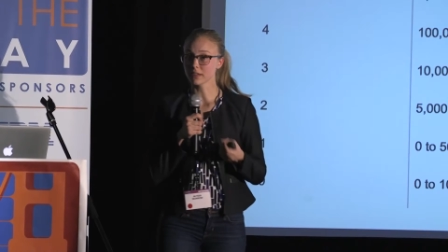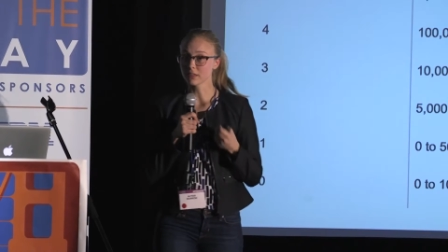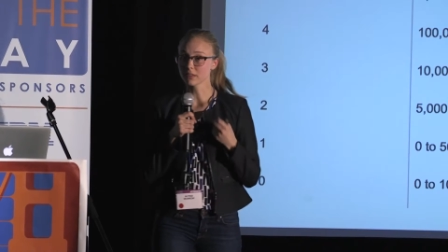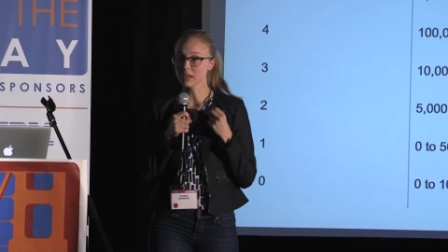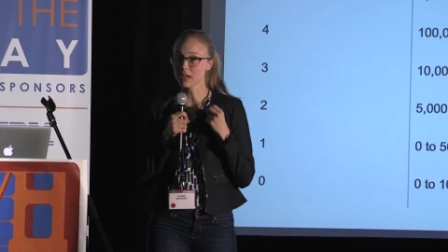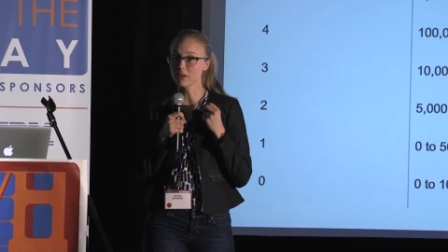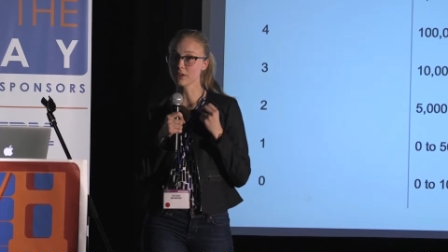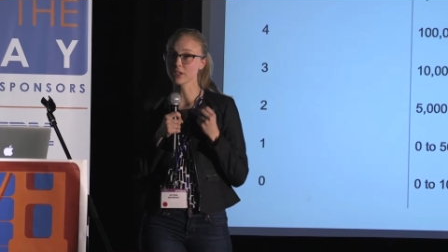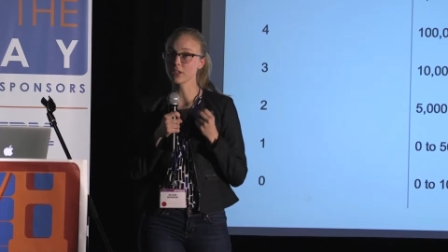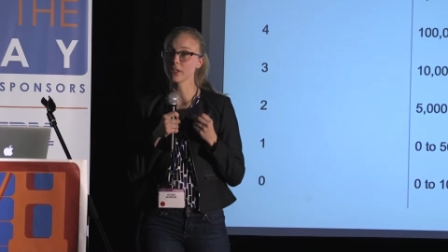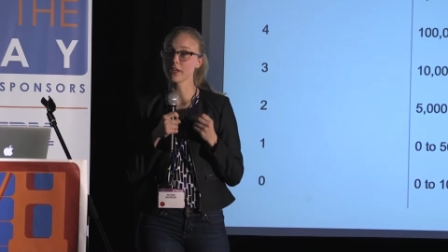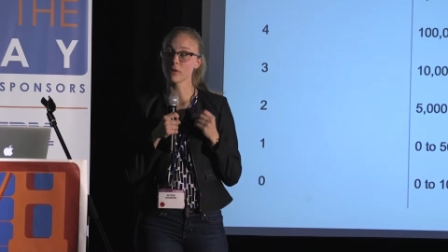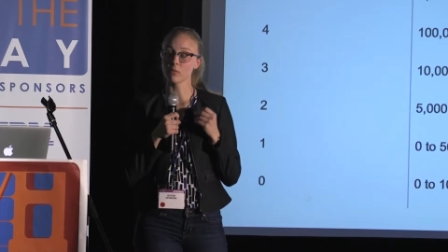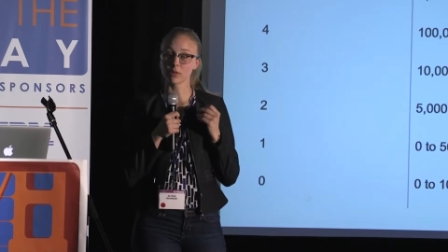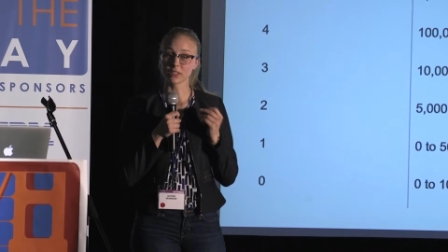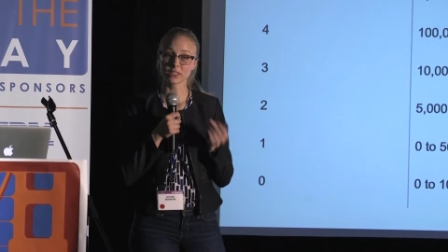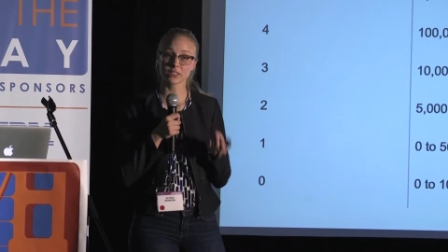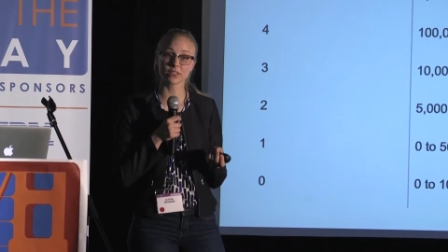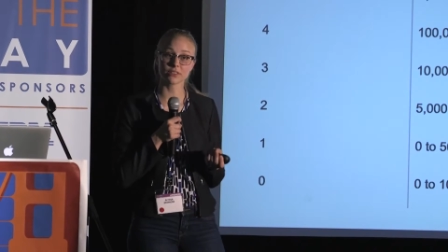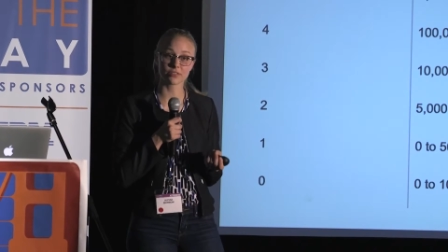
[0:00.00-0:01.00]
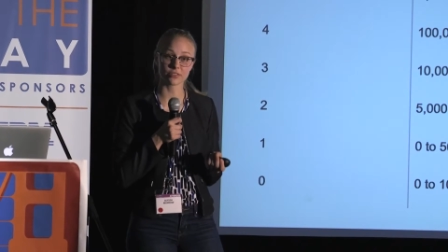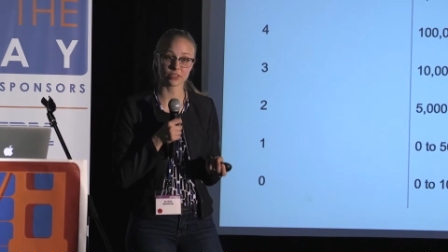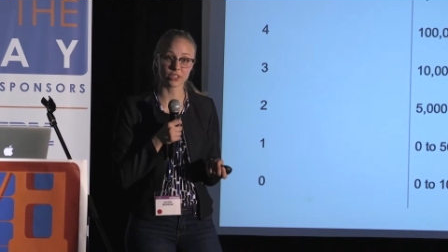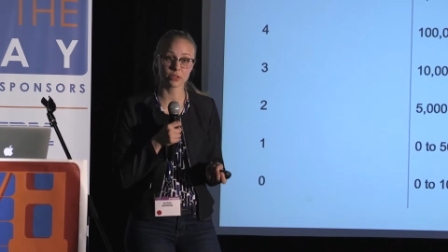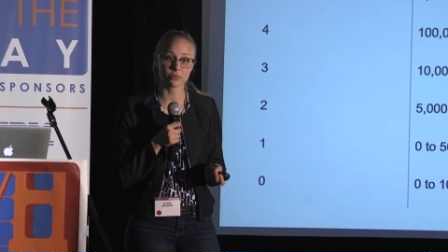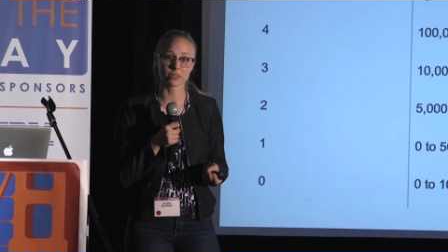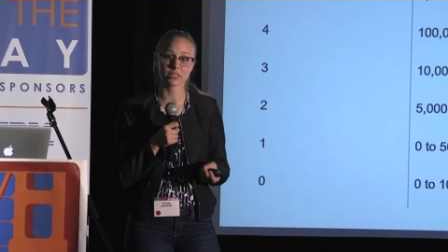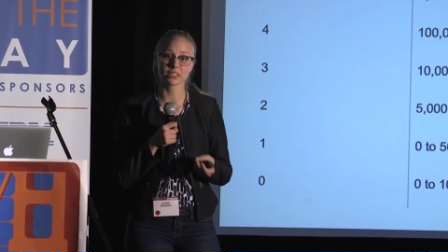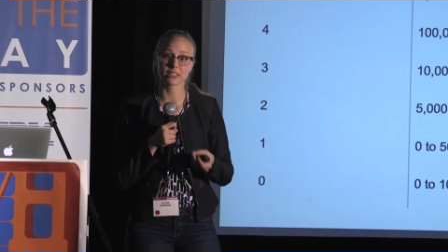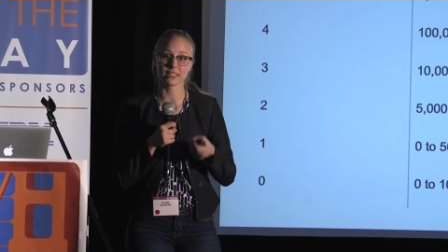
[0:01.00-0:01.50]
calculate what's the
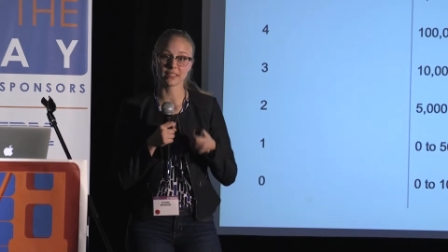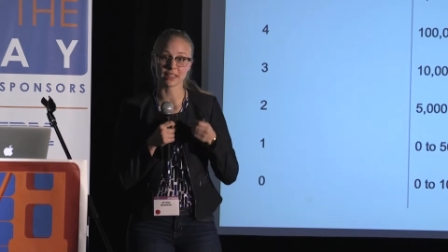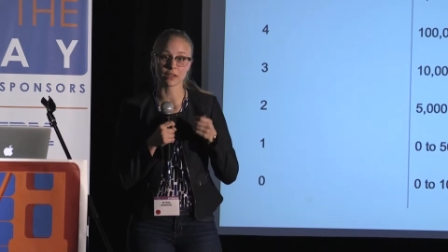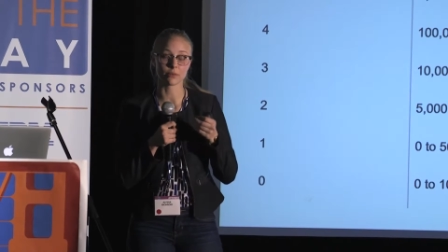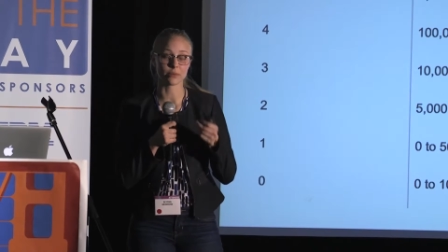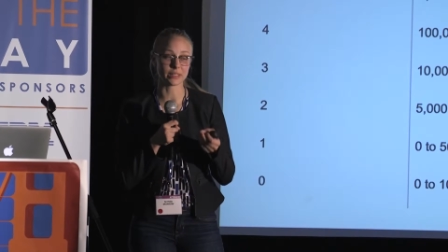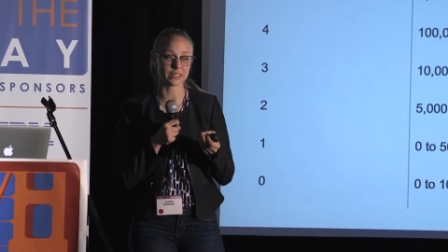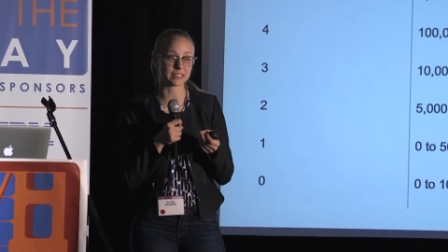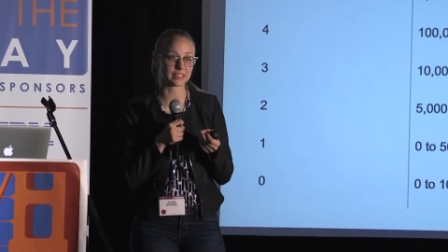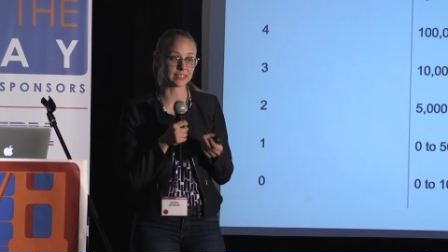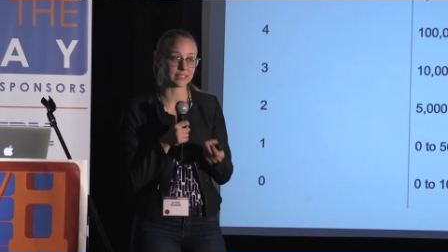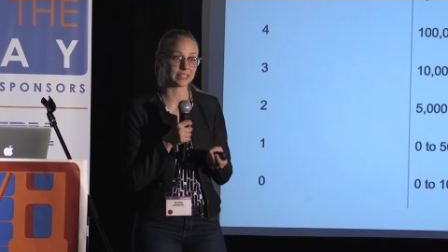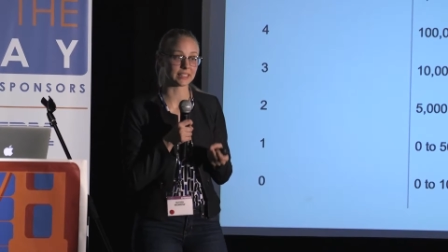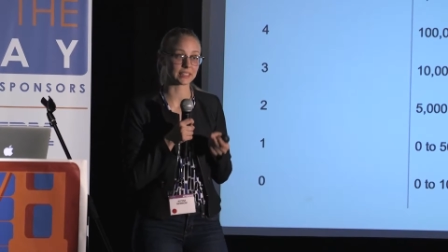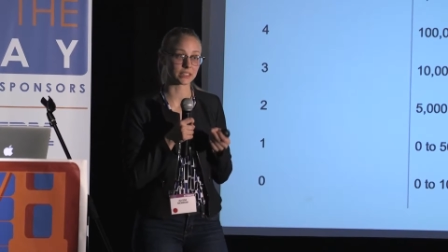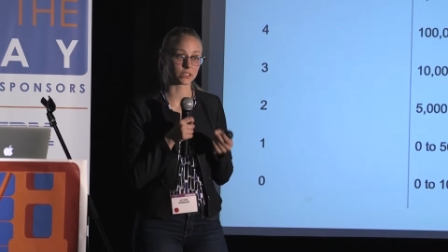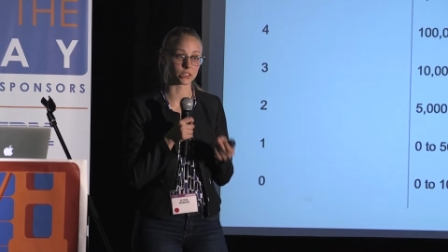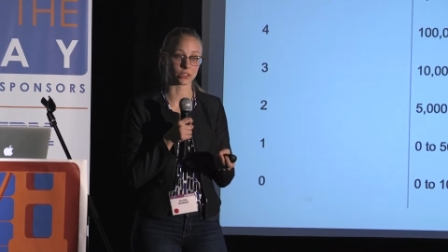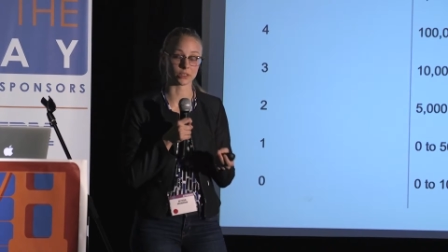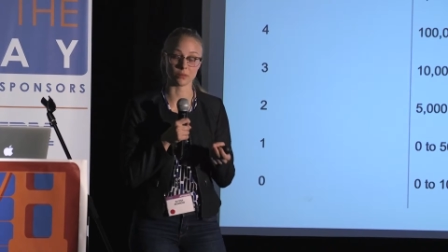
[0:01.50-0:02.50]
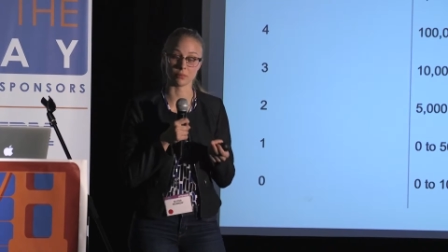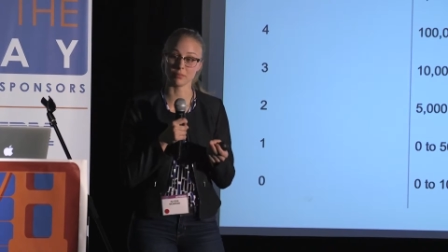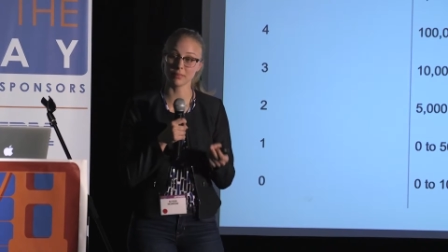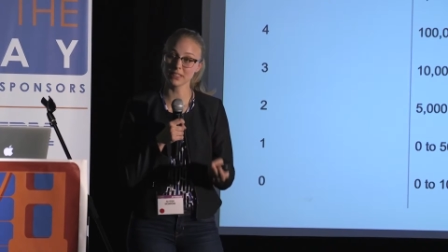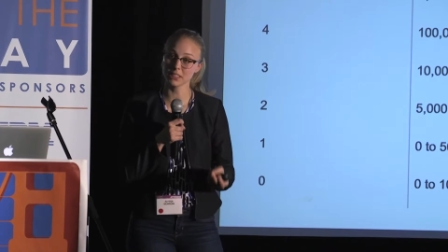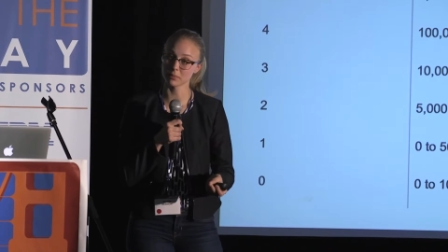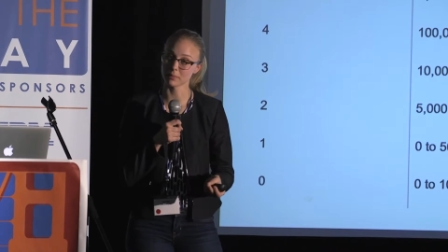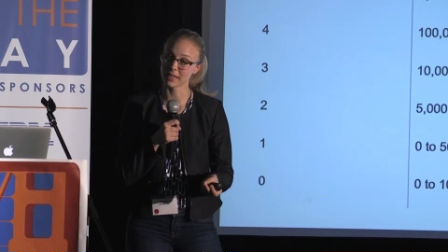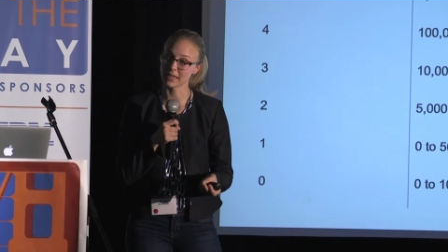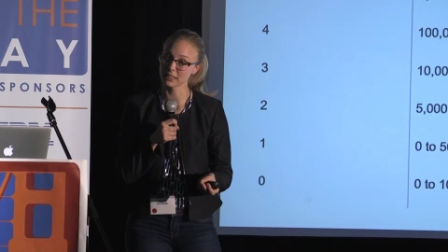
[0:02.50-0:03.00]
frequency that we see a certain
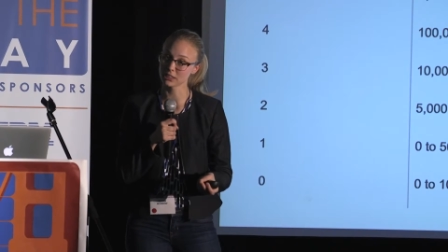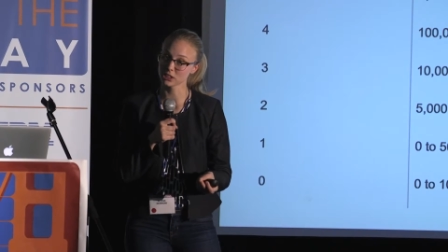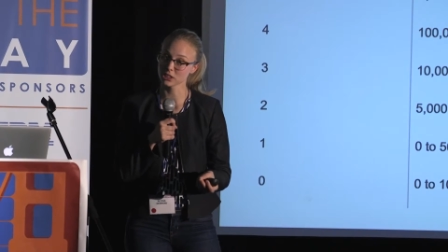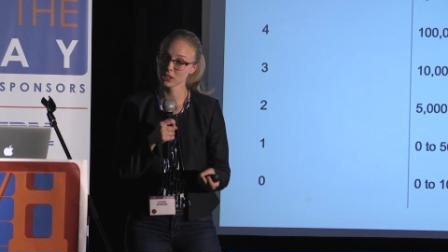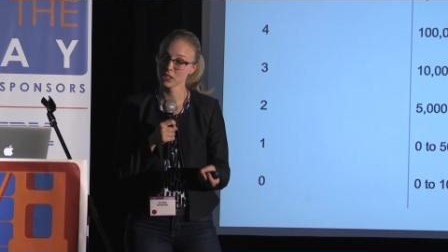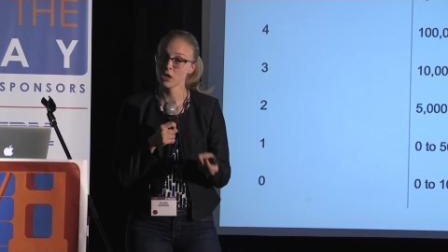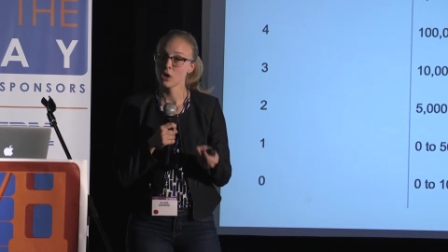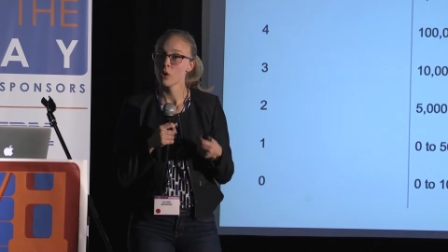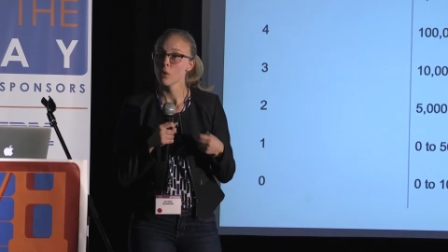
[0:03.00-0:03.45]
mismatch.